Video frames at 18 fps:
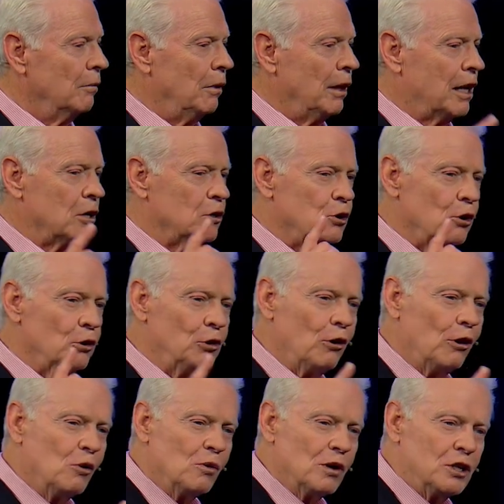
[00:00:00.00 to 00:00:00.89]
Because you're
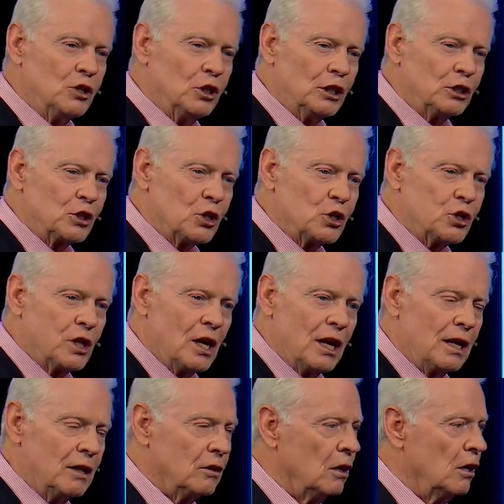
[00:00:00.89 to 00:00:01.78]
doing what Jesus
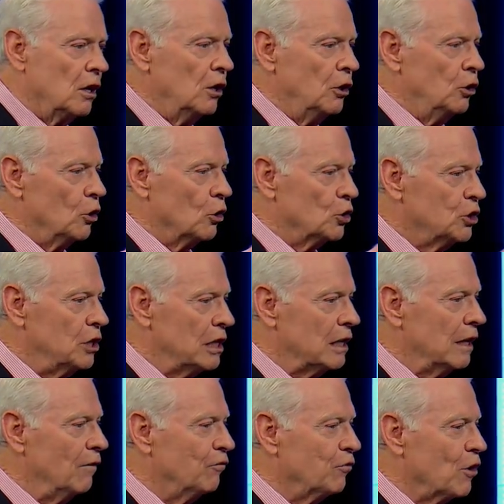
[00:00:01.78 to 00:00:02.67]
said. You're
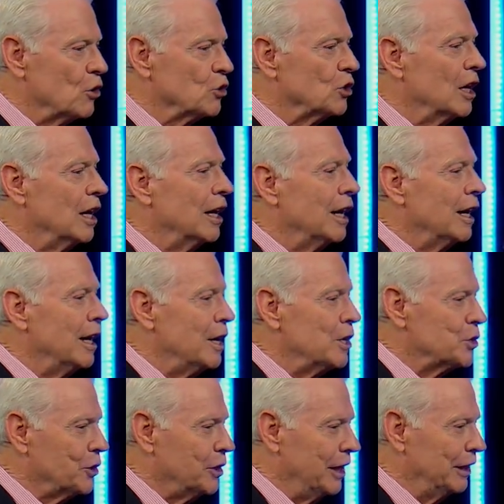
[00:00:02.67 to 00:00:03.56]
seeking first
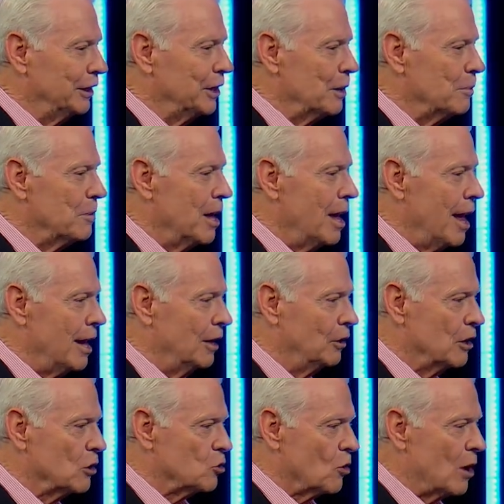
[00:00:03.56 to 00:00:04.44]
his kingdom
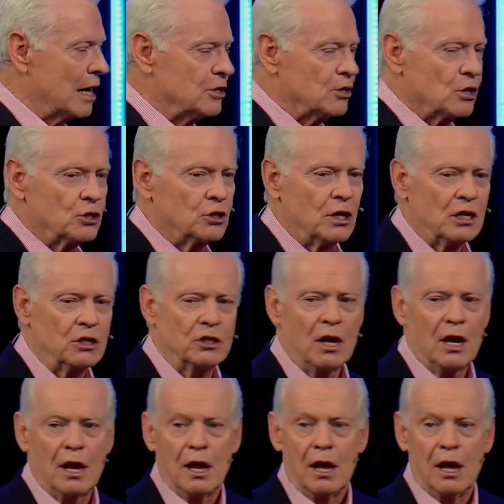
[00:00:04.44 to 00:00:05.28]
and his righteousness,